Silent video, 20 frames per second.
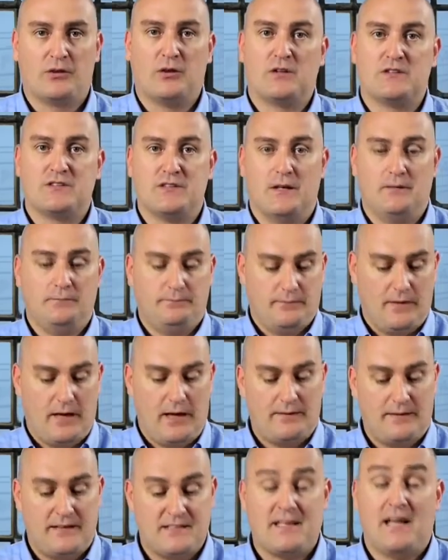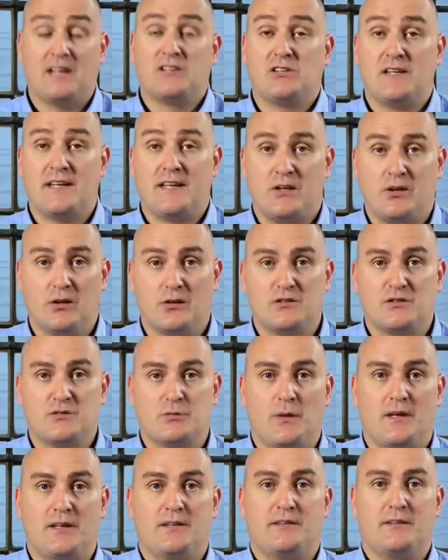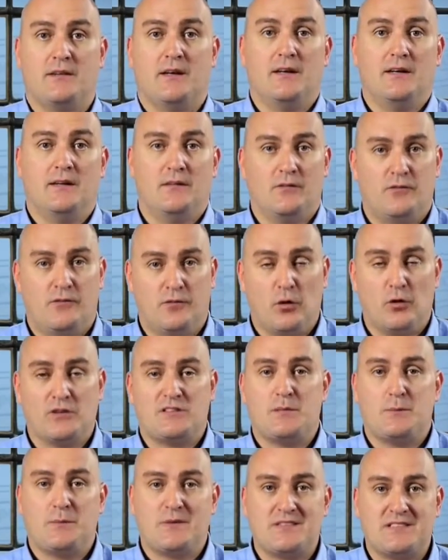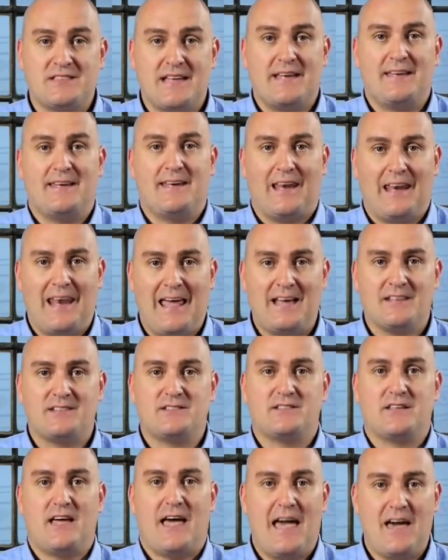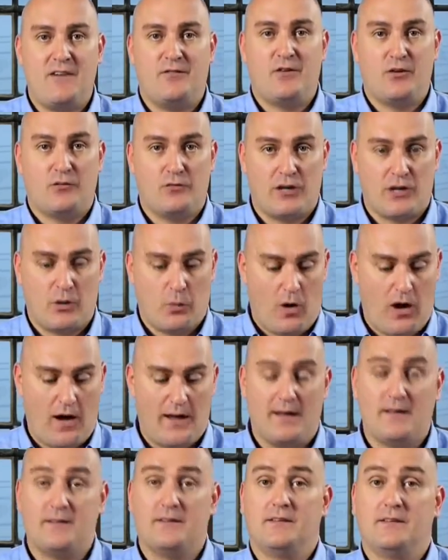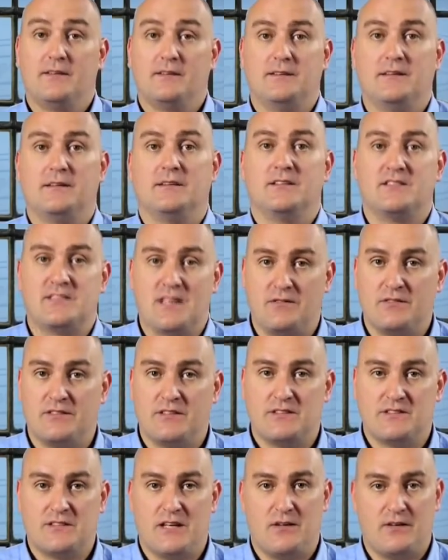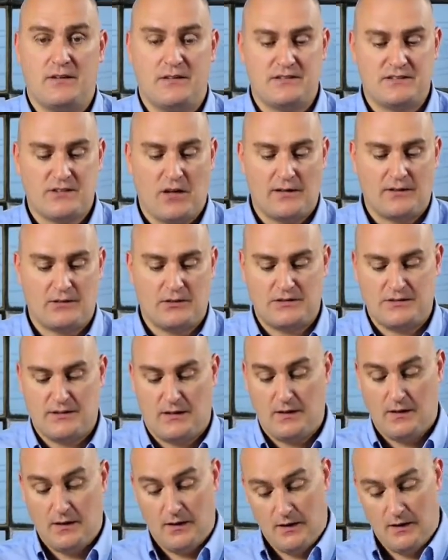cutter, and this actually cuts with 40% less effort required than the 70 series side cutter.